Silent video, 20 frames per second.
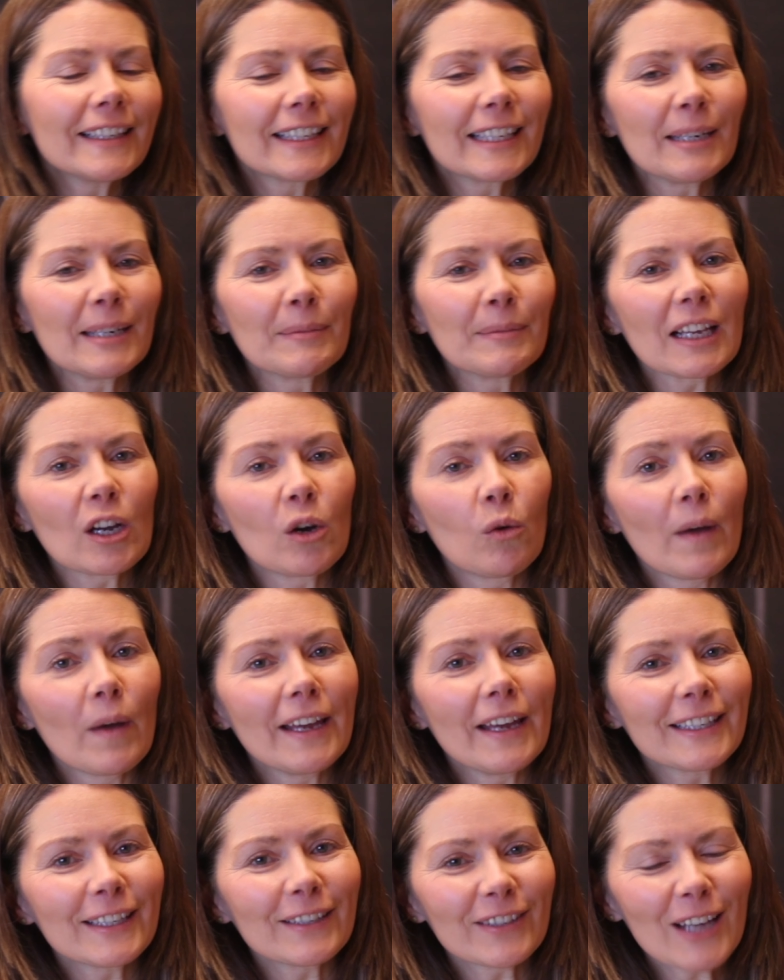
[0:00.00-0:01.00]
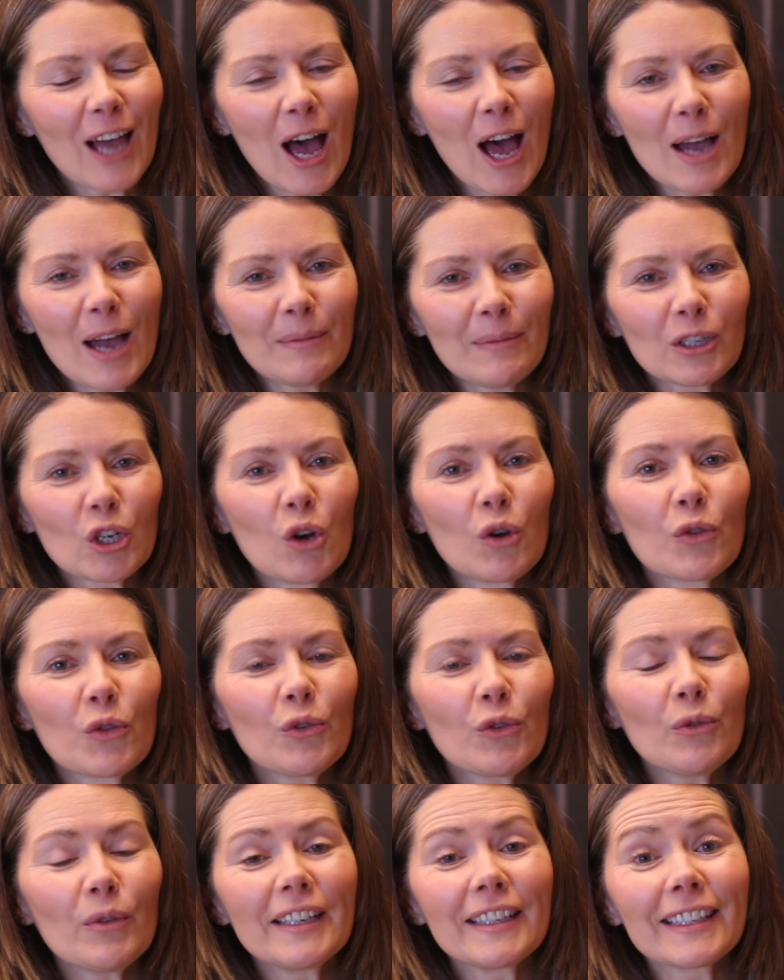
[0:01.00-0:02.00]
it seems like a waste of time to go
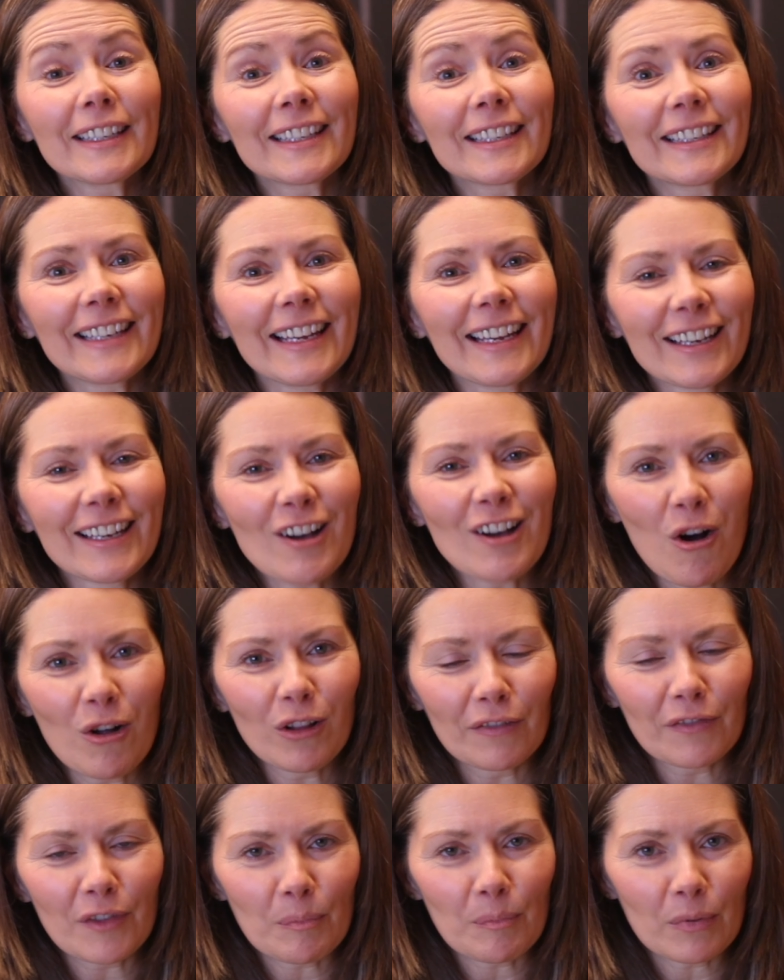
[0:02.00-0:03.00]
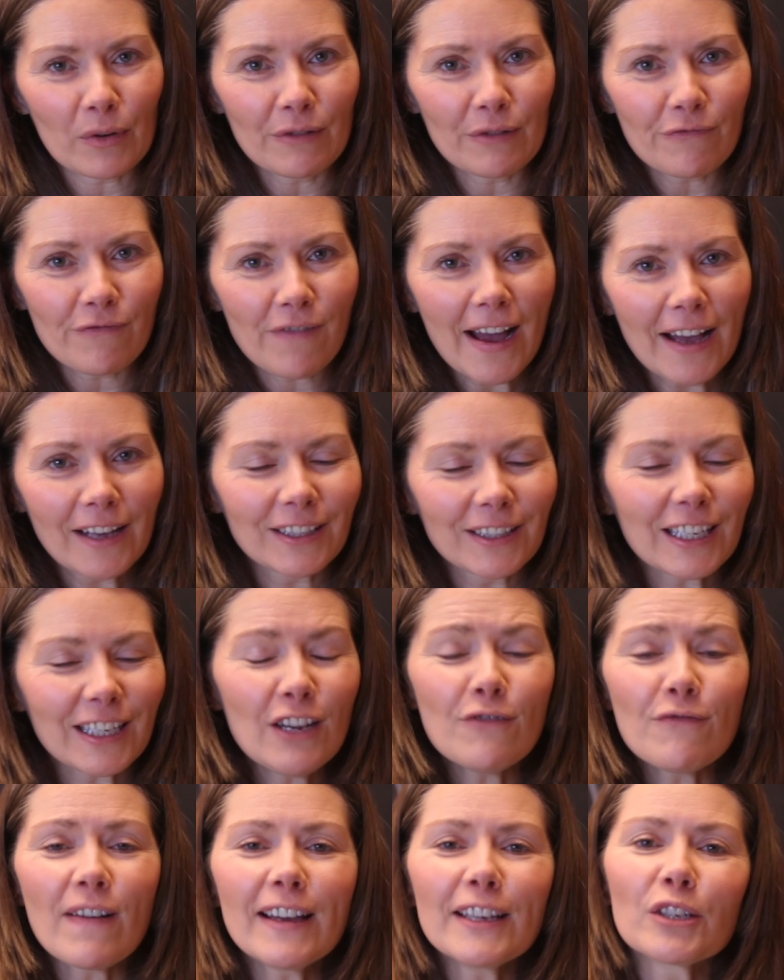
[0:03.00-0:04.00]
through and sync all of the print files
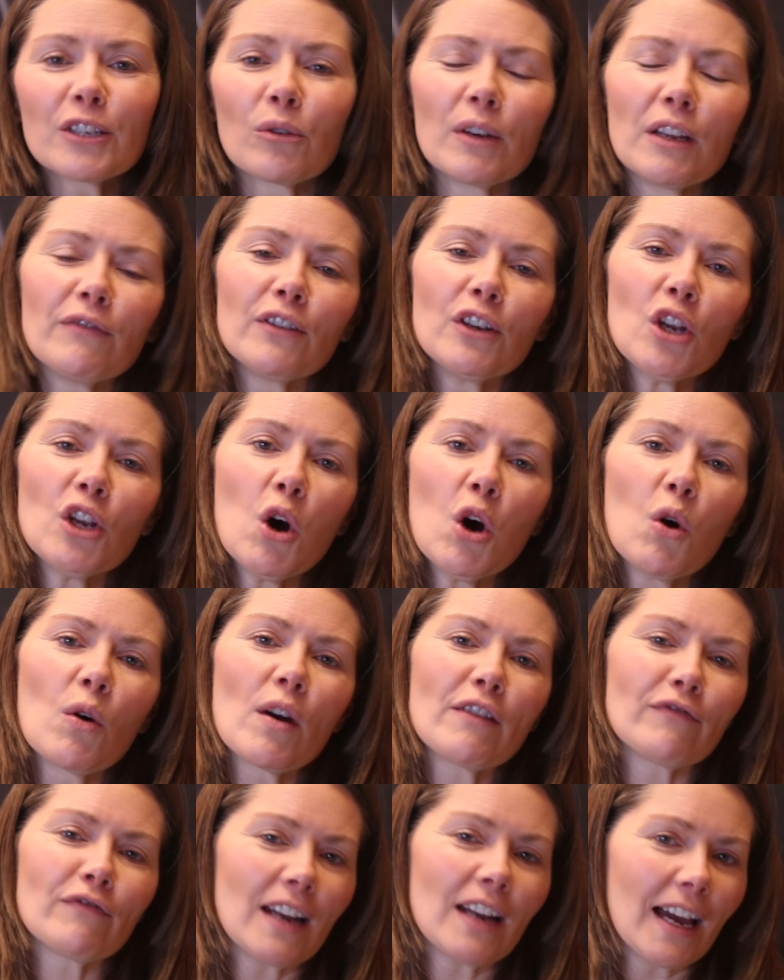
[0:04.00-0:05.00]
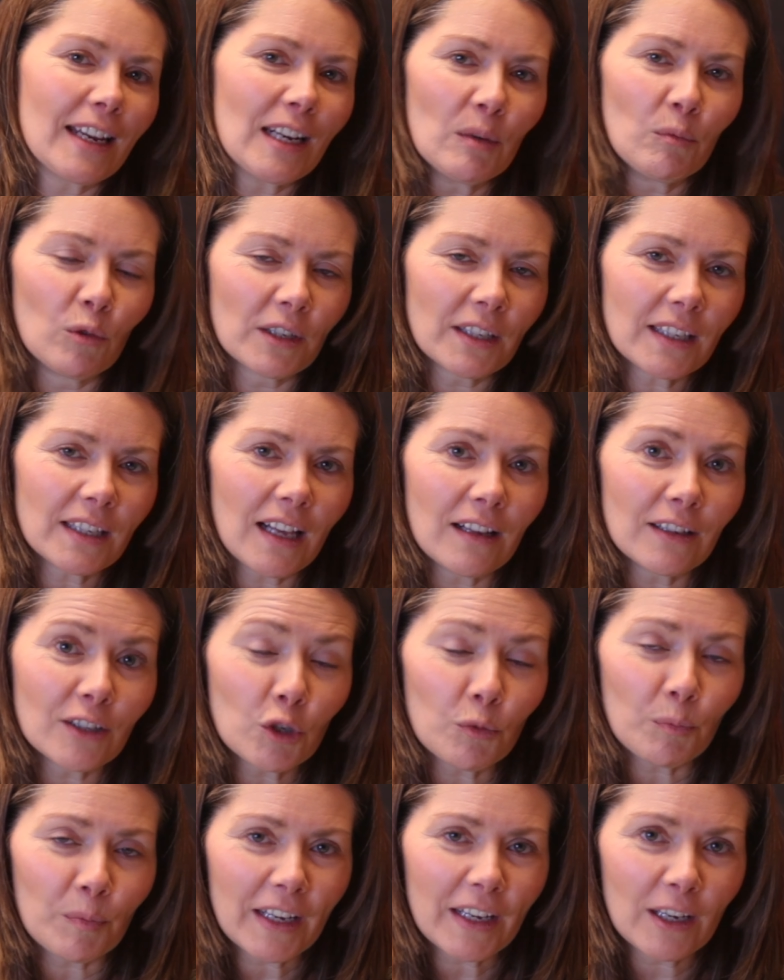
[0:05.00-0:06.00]
if I don't even know if an item will sell
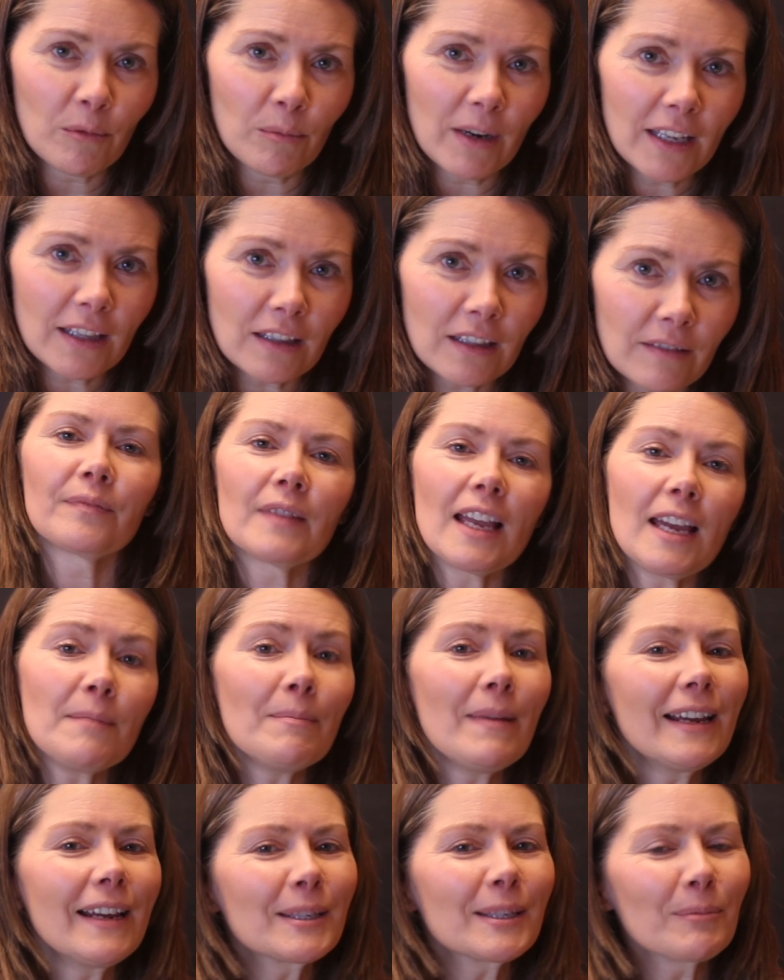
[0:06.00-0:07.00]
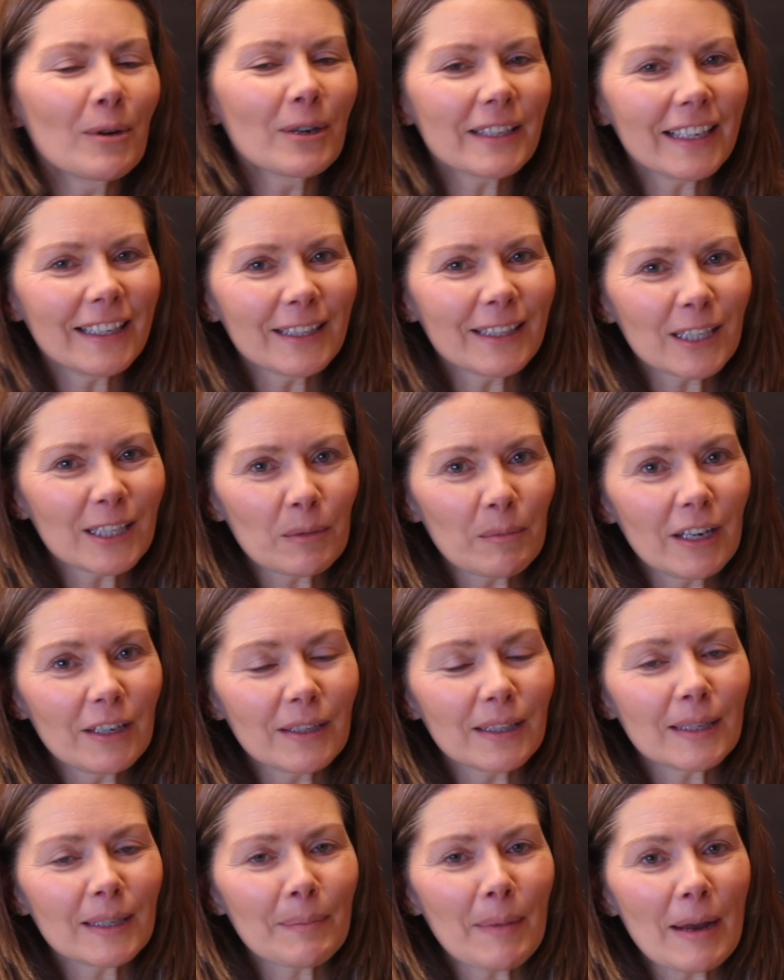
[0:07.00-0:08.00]
to begin with. It makes more sense to me
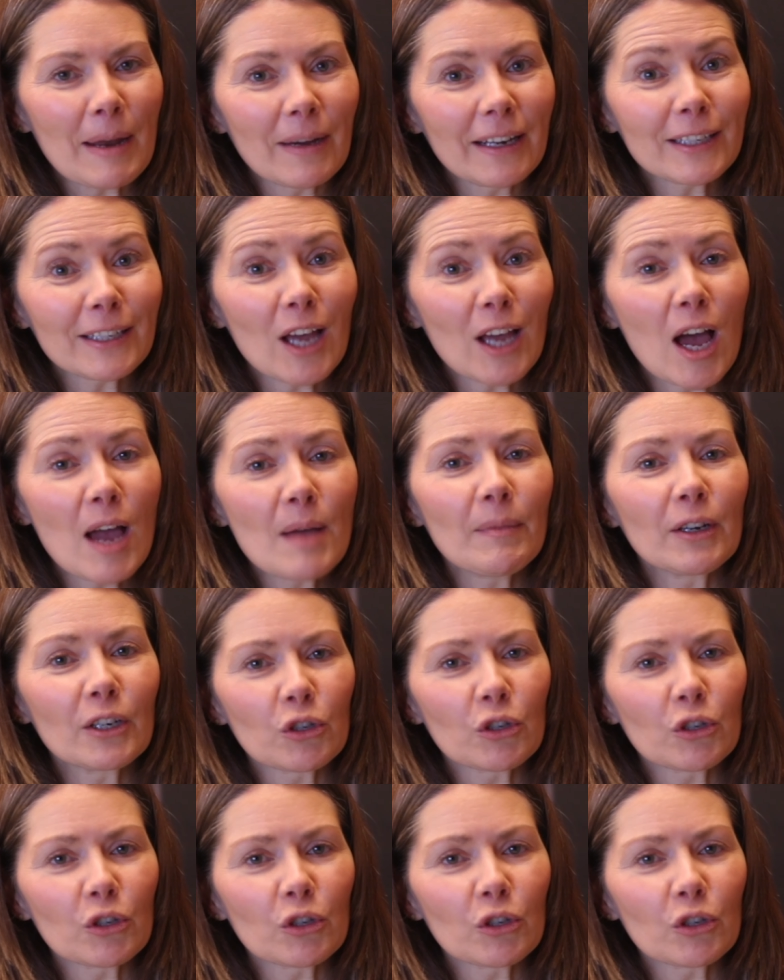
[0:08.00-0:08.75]
to spend my time on